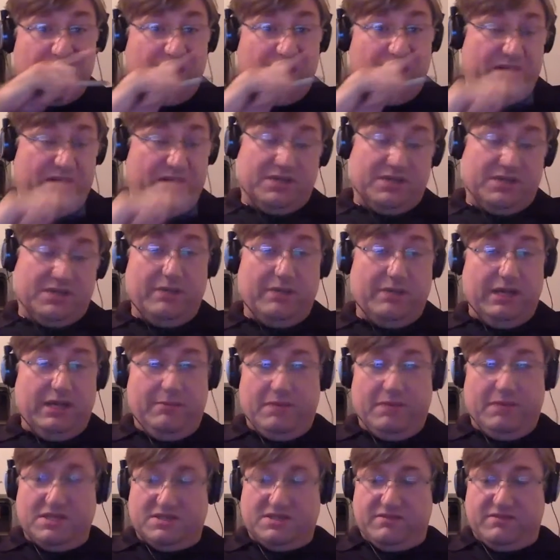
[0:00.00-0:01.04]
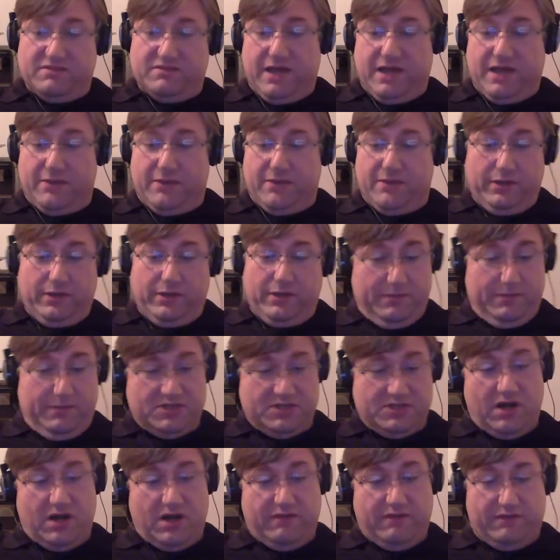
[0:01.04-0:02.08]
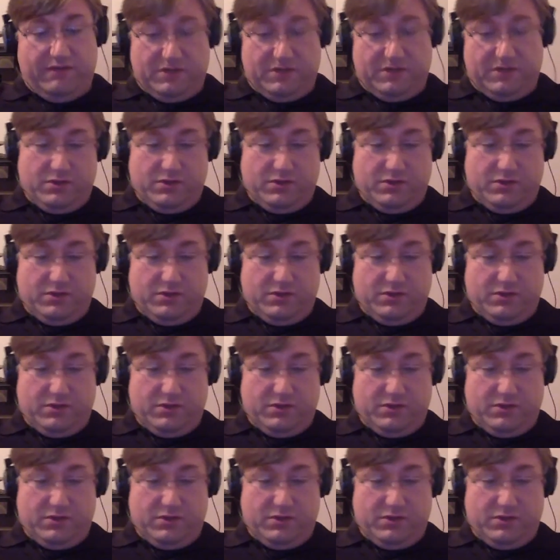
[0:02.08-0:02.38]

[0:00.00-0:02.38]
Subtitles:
Somebody must have gotten really pissed off at